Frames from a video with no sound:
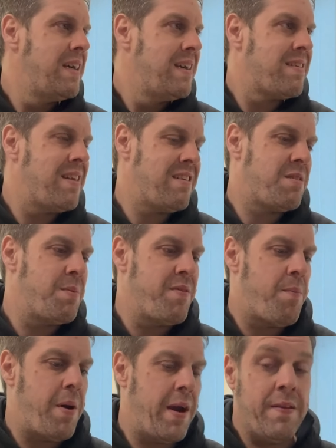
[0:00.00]
So that's a bit of
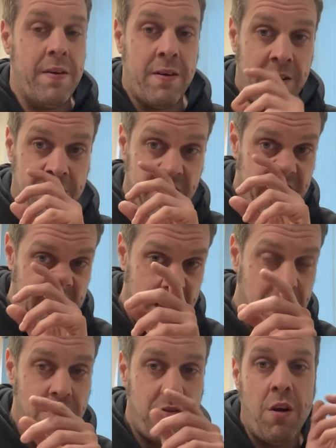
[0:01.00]
a pain in the arse. Then
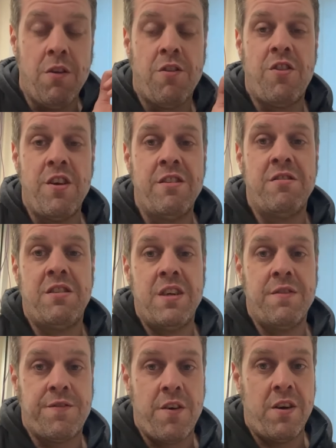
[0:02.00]
on Thursday
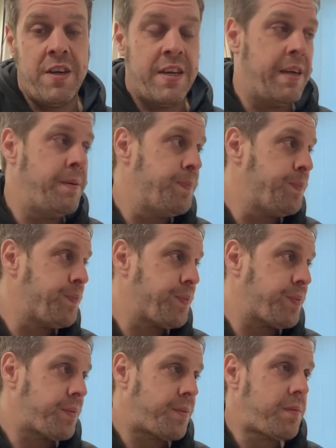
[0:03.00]
and Friday,
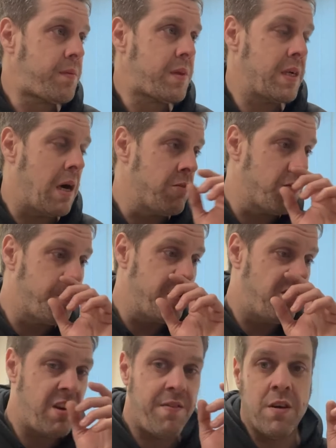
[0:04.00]
I was up at
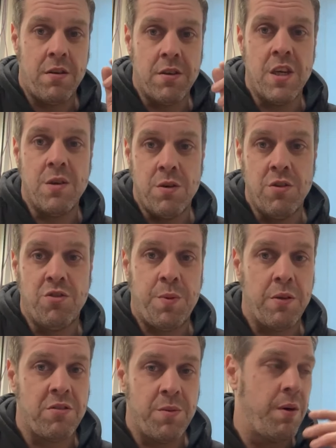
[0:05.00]
Chevron Arnoux, who
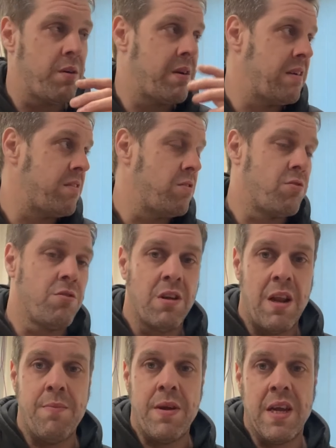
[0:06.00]
sponsored the podcast and sort of
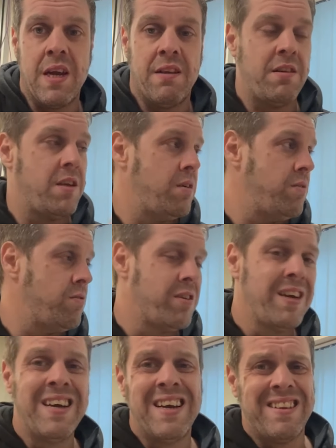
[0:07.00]
lend me gear to use.
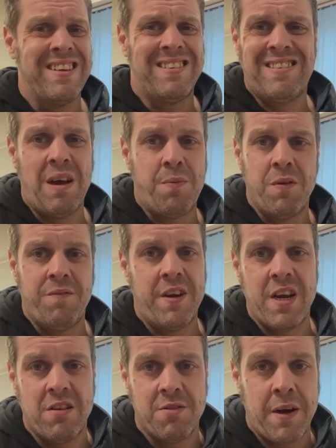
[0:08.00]
There's separate
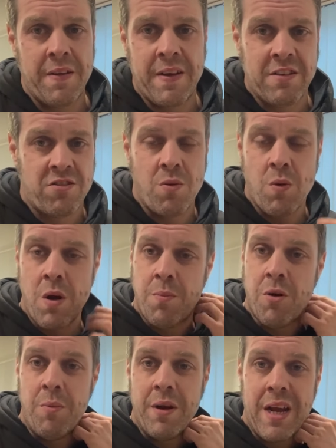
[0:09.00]
videos about that, so I won't
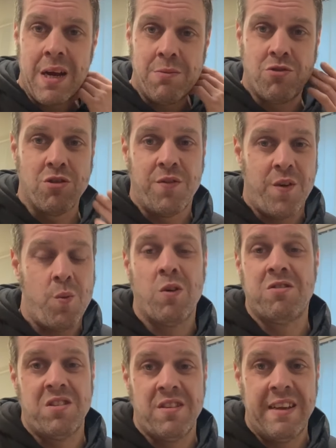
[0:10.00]
put them in here. I'm sure if you're
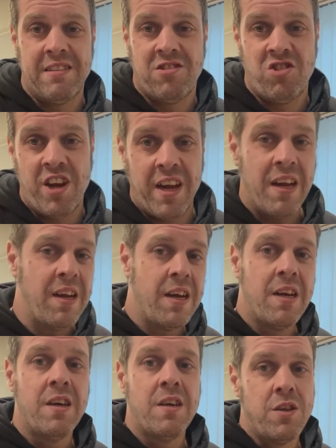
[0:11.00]
watching this shit,
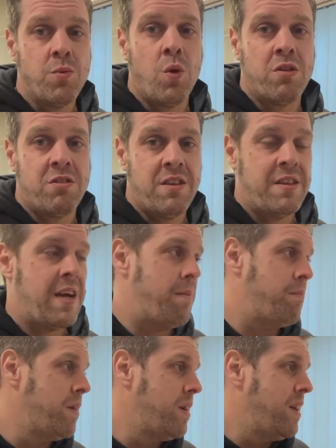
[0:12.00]
you're watching
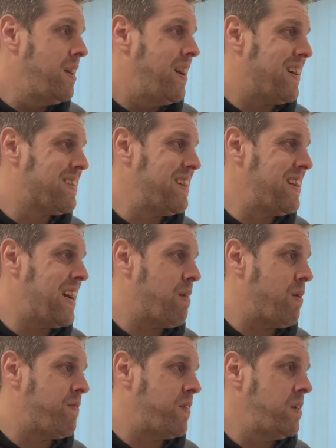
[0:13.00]
them. I did,
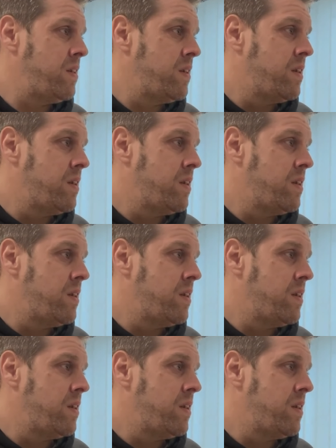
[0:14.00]
however,